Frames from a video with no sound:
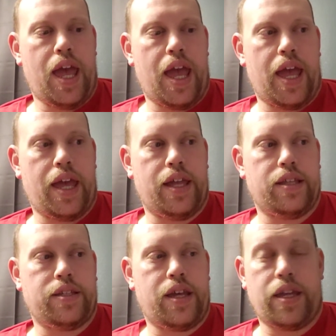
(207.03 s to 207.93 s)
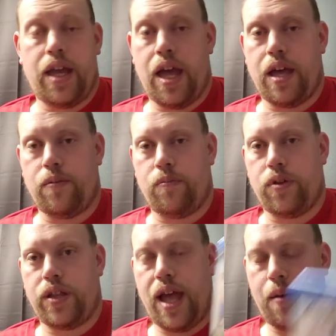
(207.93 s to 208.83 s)
And yeah,
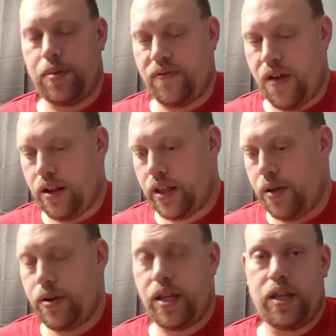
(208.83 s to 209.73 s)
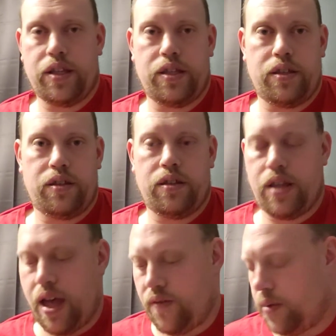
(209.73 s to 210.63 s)
really happy to finally own it and
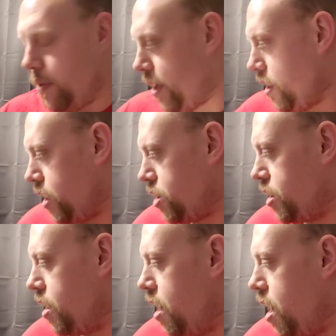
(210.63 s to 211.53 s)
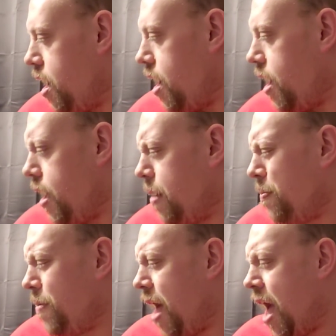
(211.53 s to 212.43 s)
have it in my collection.
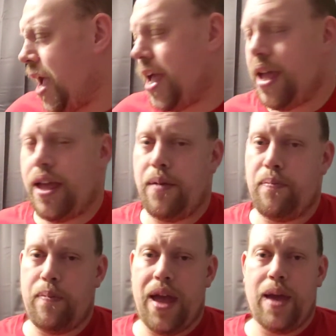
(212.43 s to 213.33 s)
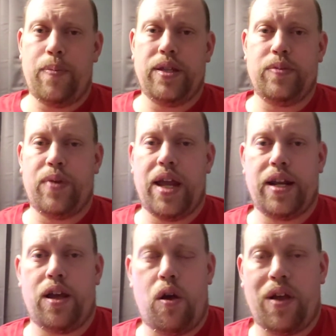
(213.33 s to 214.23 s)
I may be
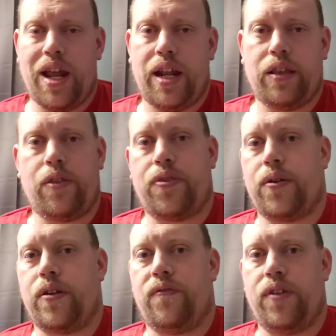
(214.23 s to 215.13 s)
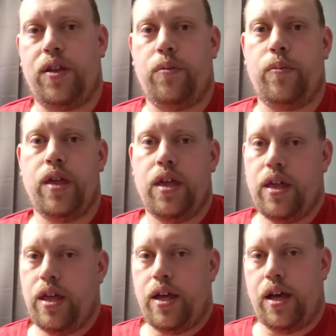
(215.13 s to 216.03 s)
debating on getting the third film.
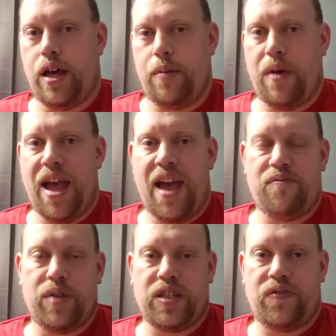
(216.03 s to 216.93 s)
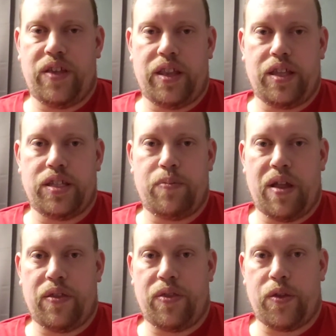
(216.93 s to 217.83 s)
I have mixed feelings
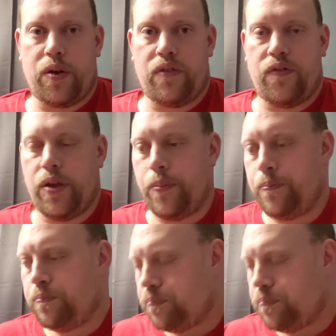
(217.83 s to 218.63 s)
about the third film.